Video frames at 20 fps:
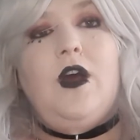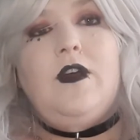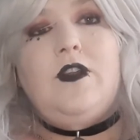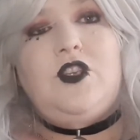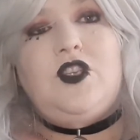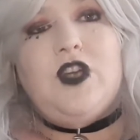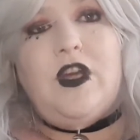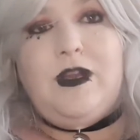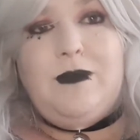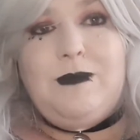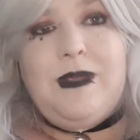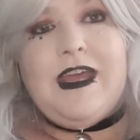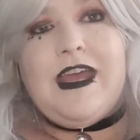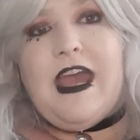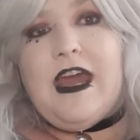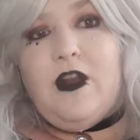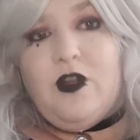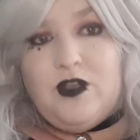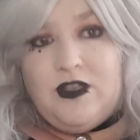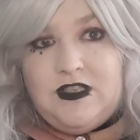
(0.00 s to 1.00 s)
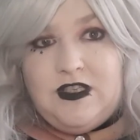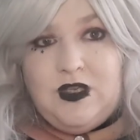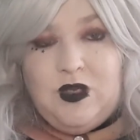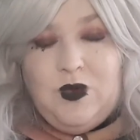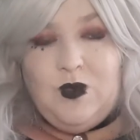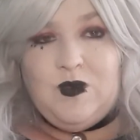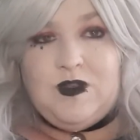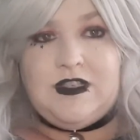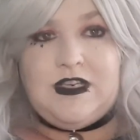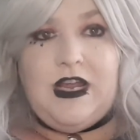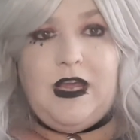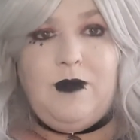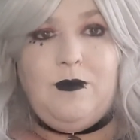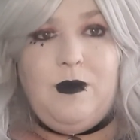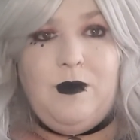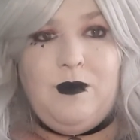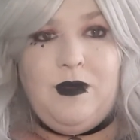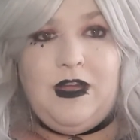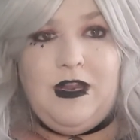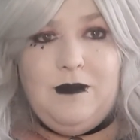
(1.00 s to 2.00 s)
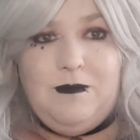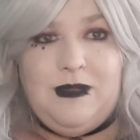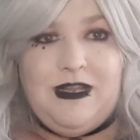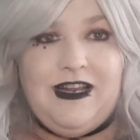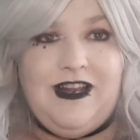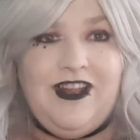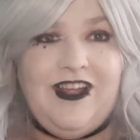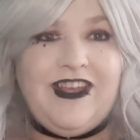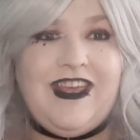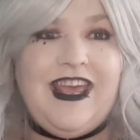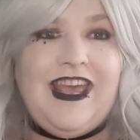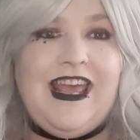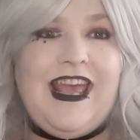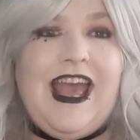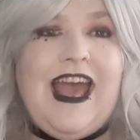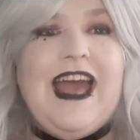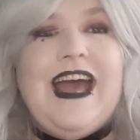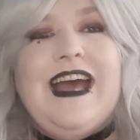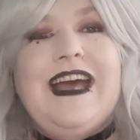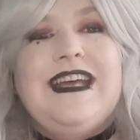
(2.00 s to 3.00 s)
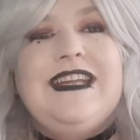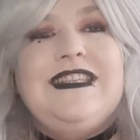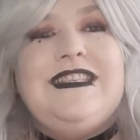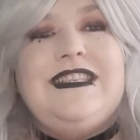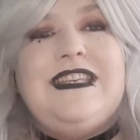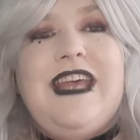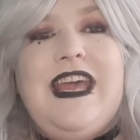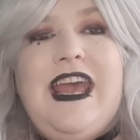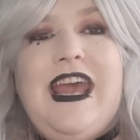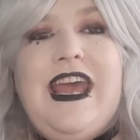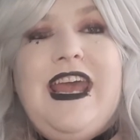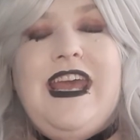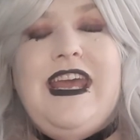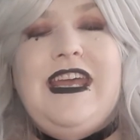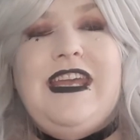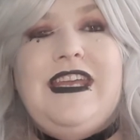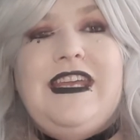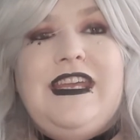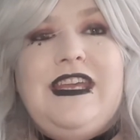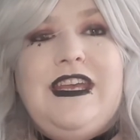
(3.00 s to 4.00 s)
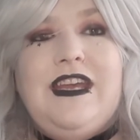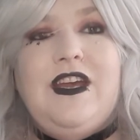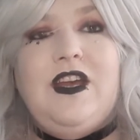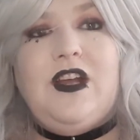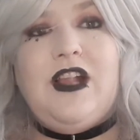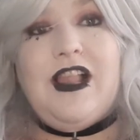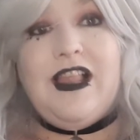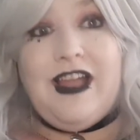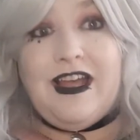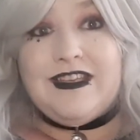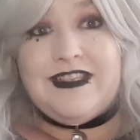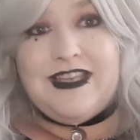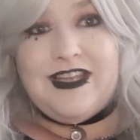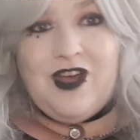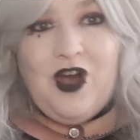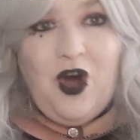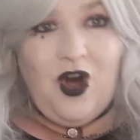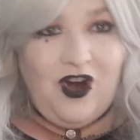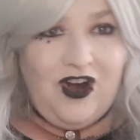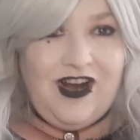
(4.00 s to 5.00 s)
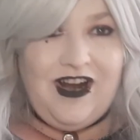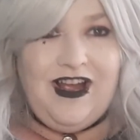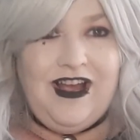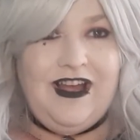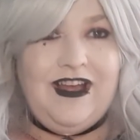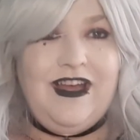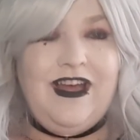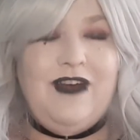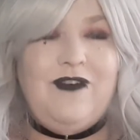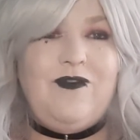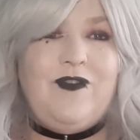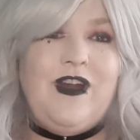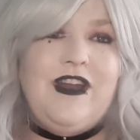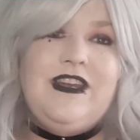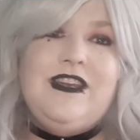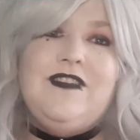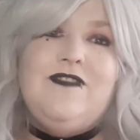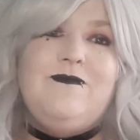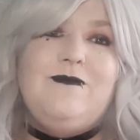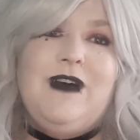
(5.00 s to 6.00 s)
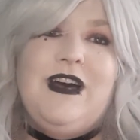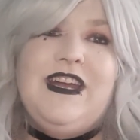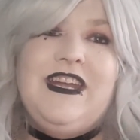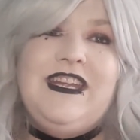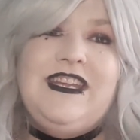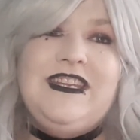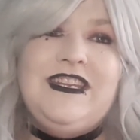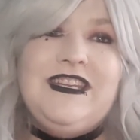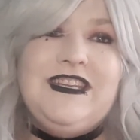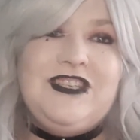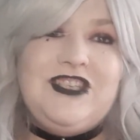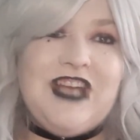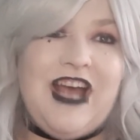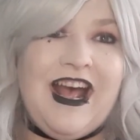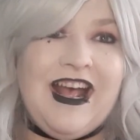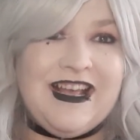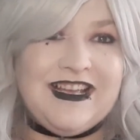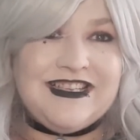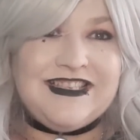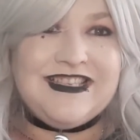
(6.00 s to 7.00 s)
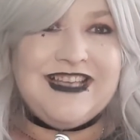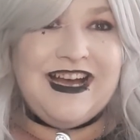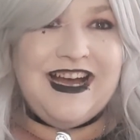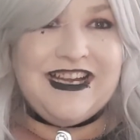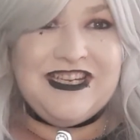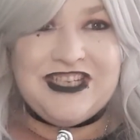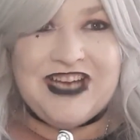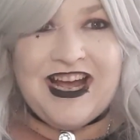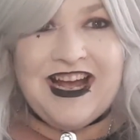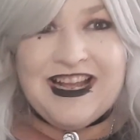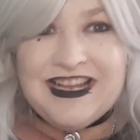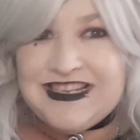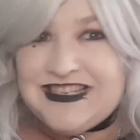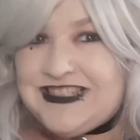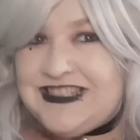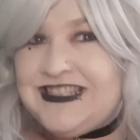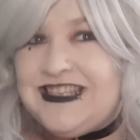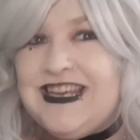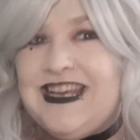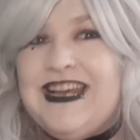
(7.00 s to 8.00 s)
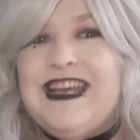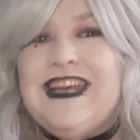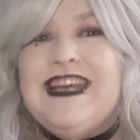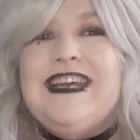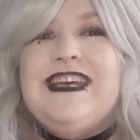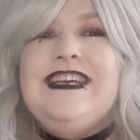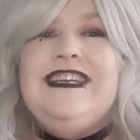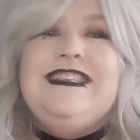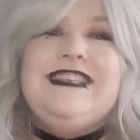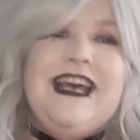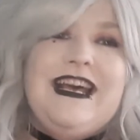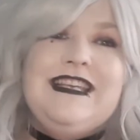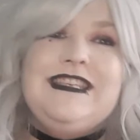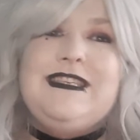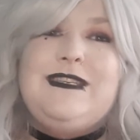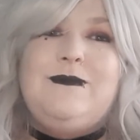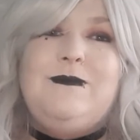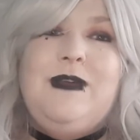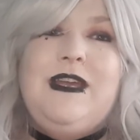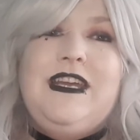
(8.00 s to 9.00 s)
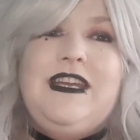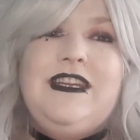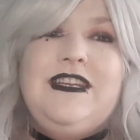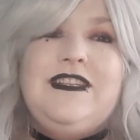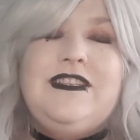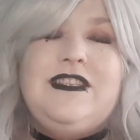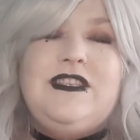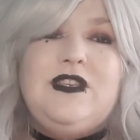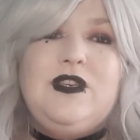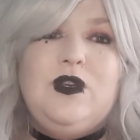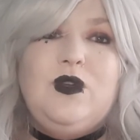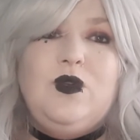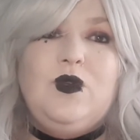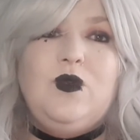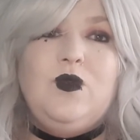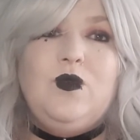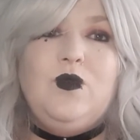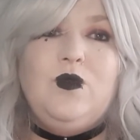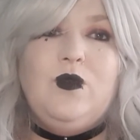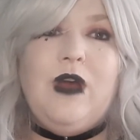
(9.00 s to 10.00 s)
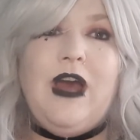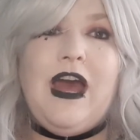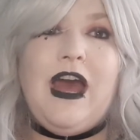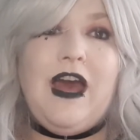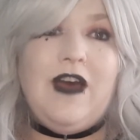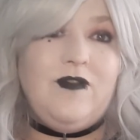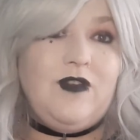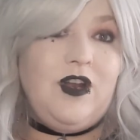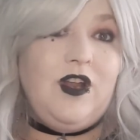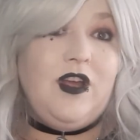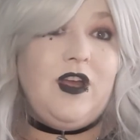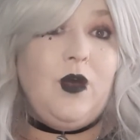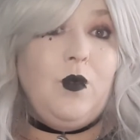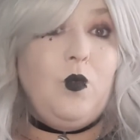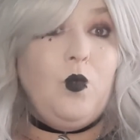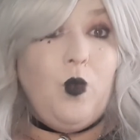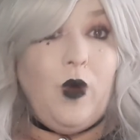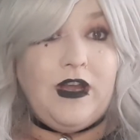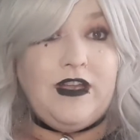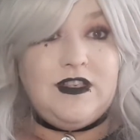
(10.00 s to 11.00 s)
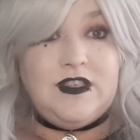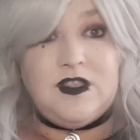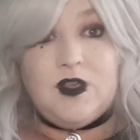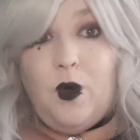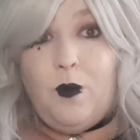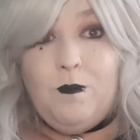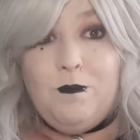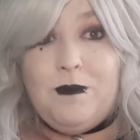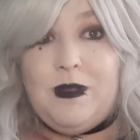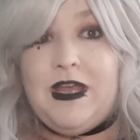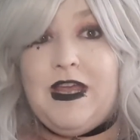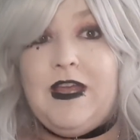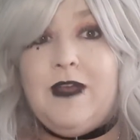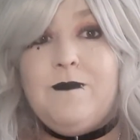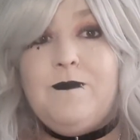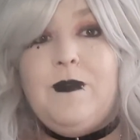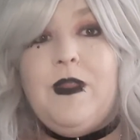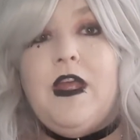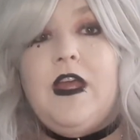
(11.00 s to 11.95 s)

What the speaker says: Join me again on Tuesday, where we're going to be looking at a classic horror. A friend of mine, Jax, hi Jax, he's asked me to have a look at White Zombie.